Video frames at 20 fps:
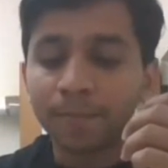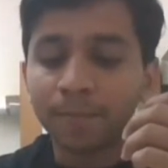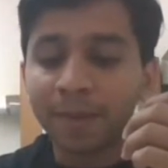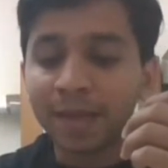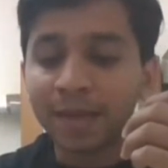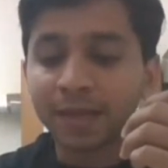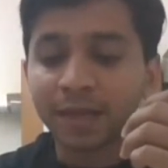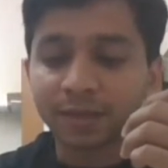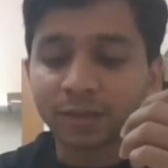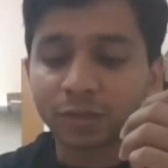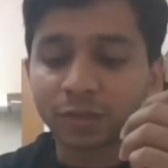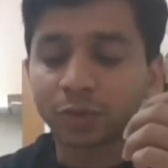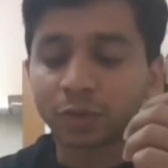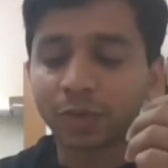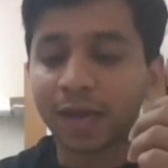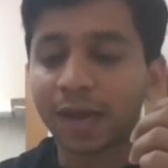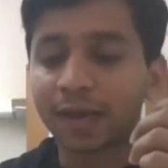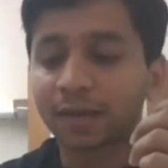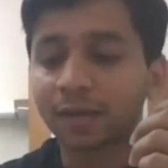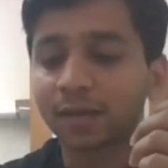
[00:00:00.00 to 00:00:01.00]
make it so
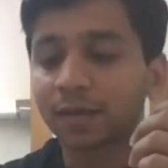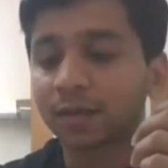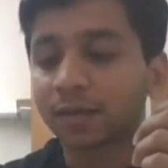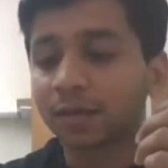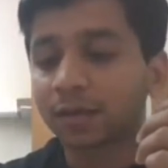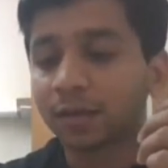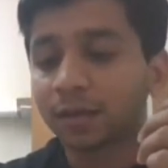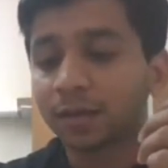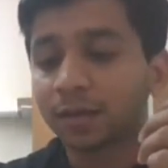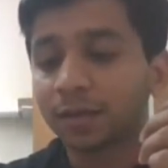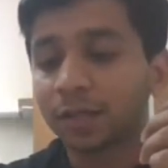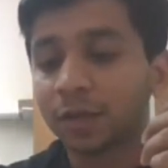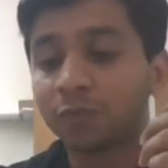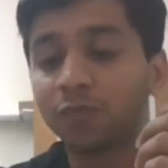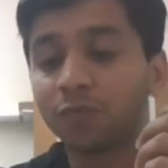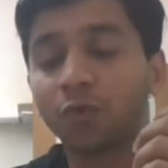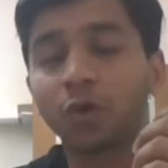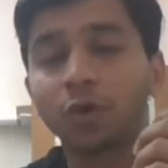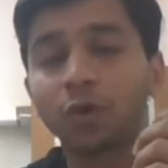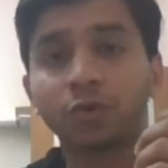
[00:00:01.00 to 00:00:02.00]
that they
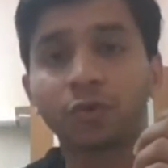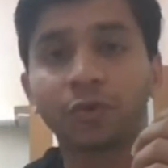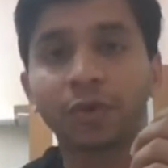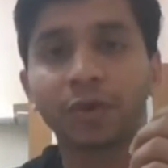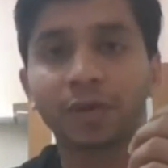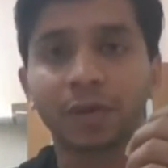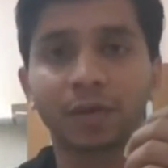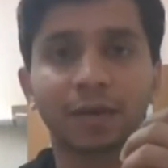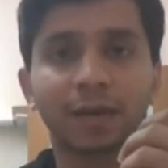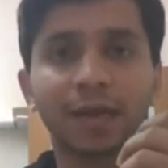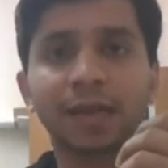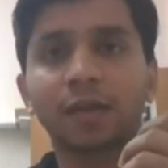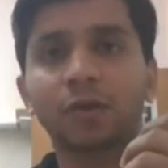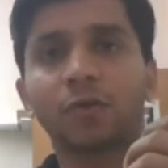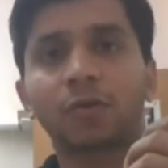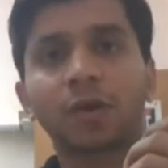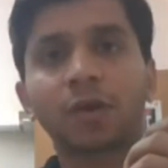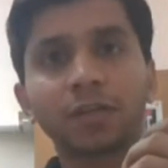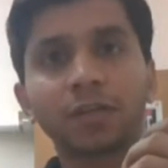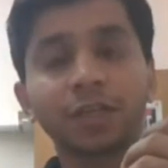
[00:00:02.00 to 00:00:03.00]
want to read it like you
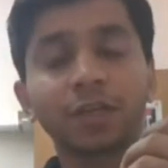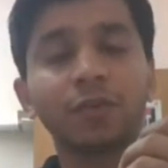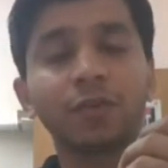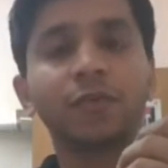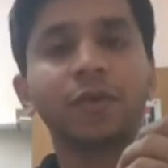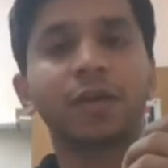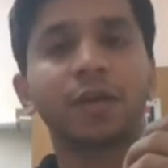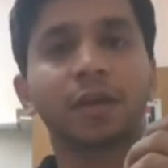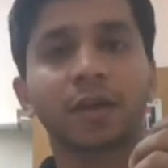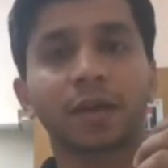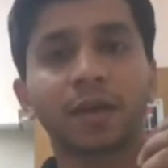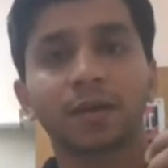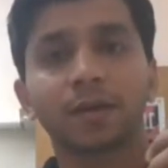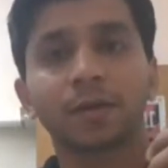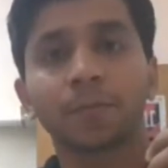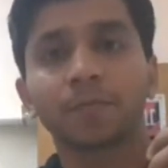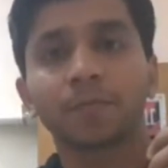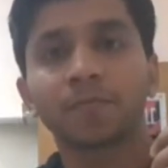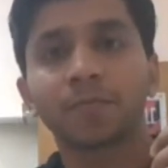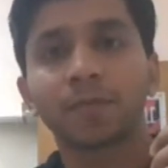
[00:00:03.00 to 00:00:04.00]
know continue reading
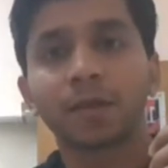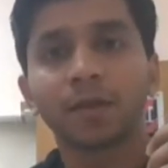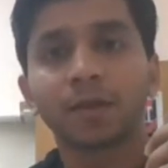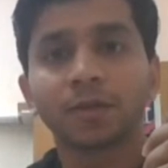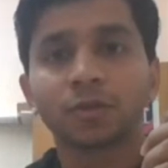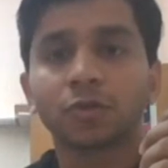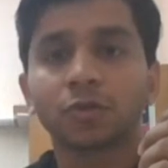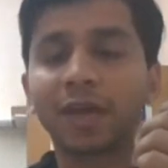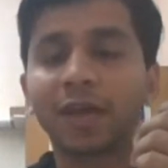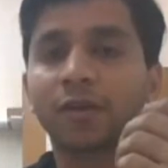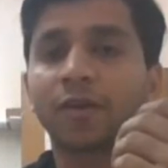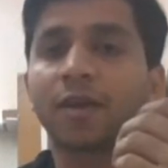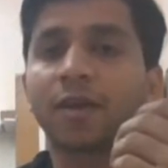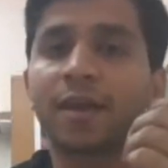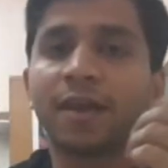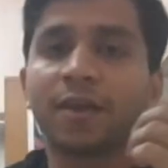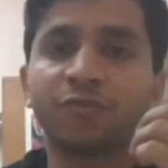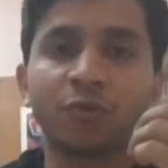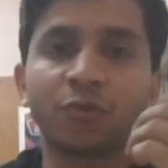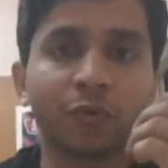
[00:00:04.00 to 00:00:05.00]
it so, like
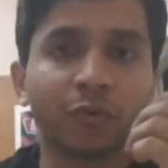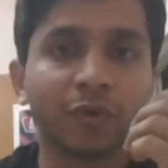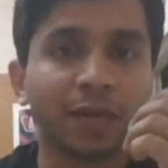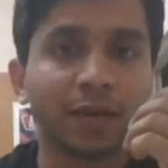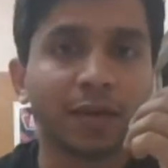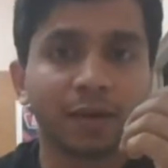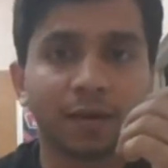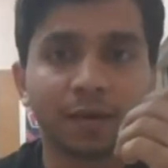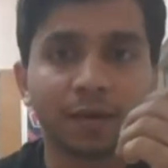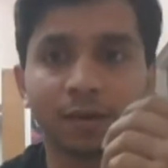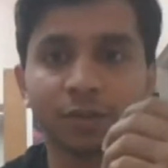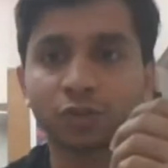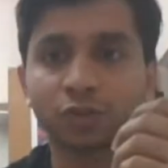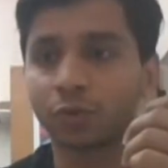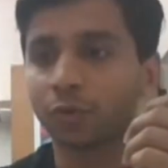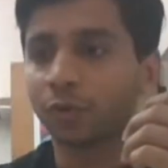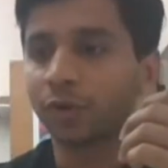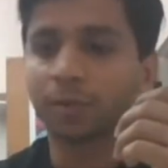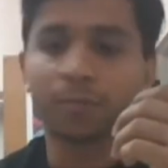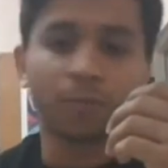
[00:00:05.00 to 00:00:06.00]
if you read a
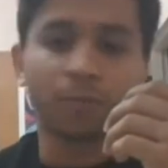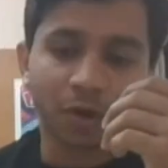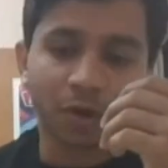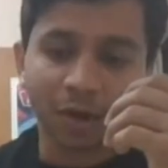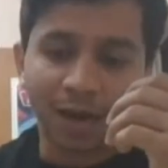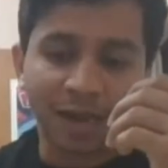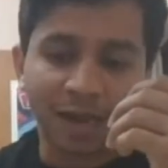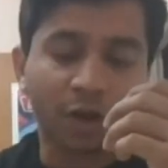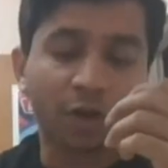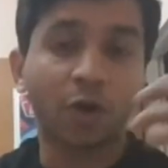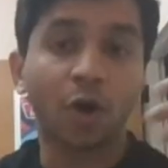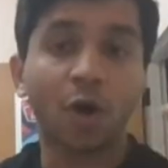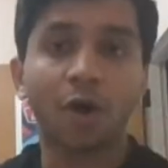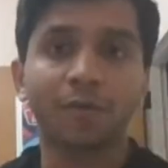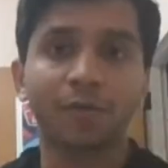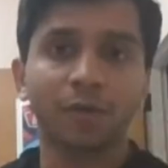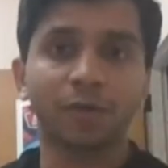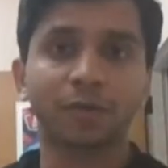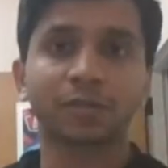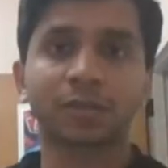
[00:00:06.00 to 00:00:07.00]
storybook, like a
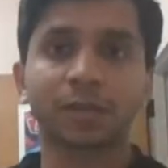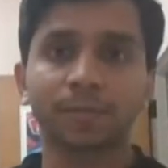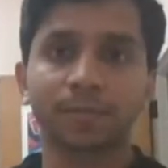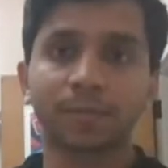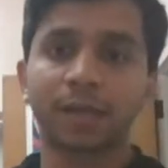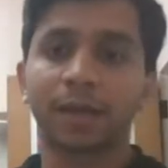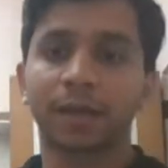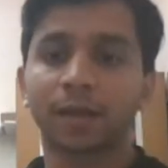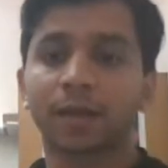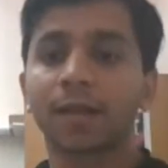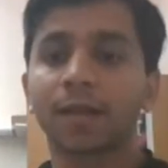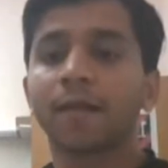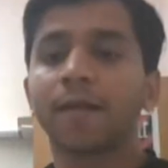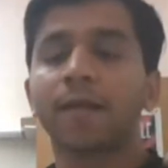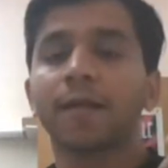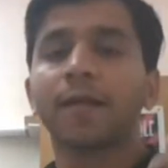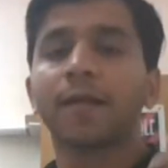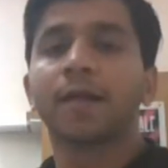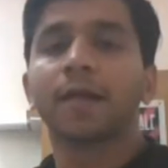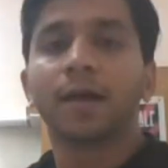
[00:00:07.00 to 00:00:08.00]
novel or something,
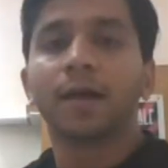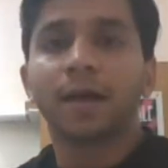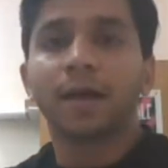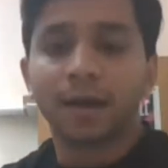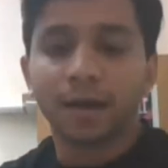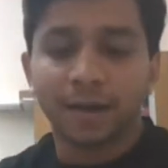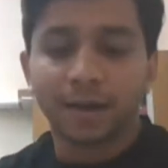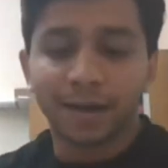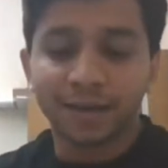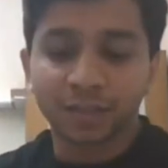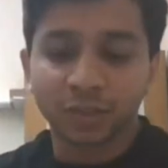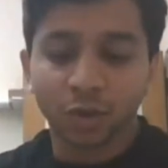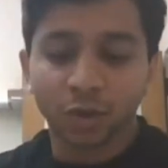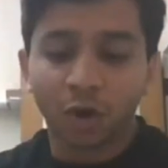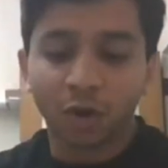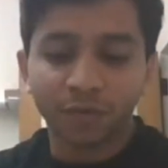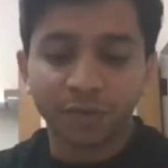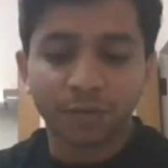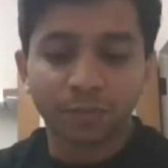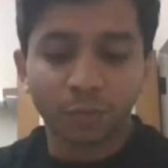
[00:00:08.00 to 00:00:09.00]
uh, it's
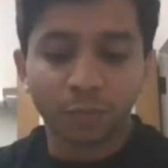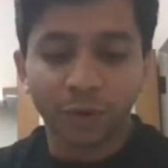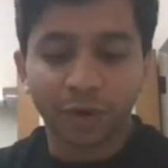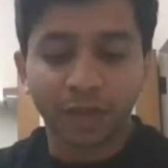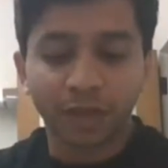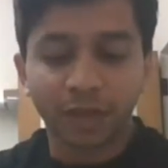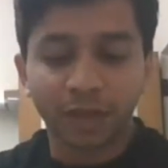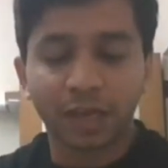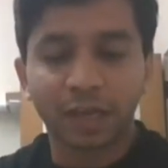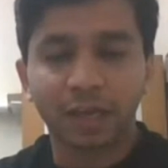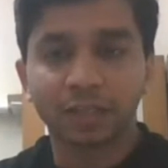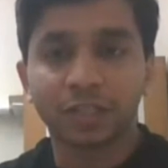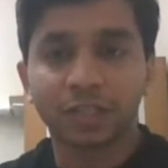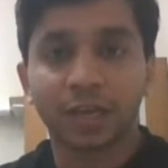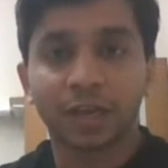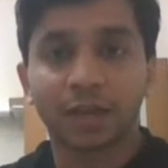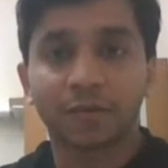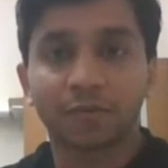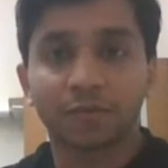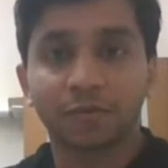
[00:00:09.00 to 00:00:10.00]
always more
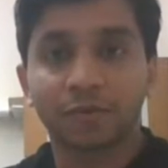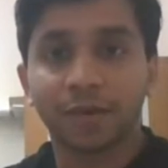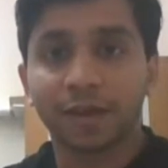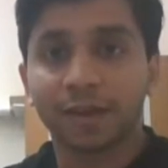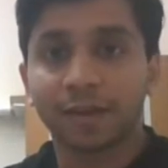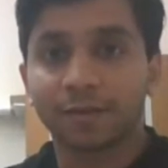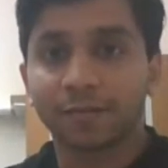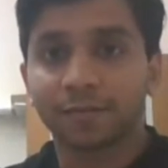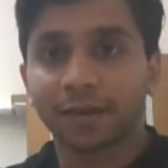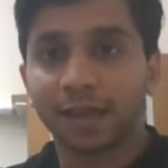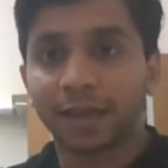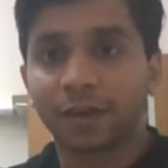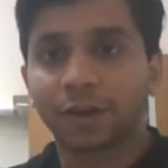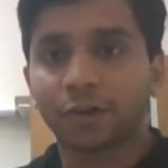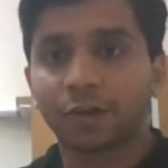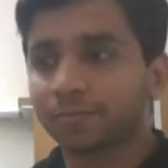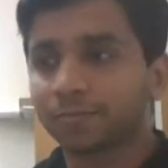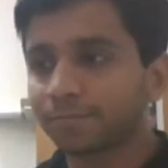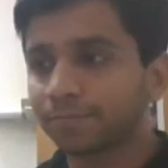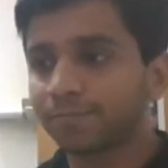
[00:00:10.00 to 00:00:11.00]
engaging when, like, you
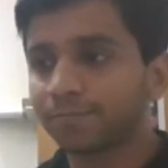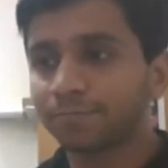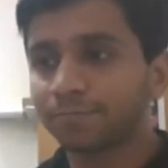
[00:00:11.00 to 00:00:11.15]
know,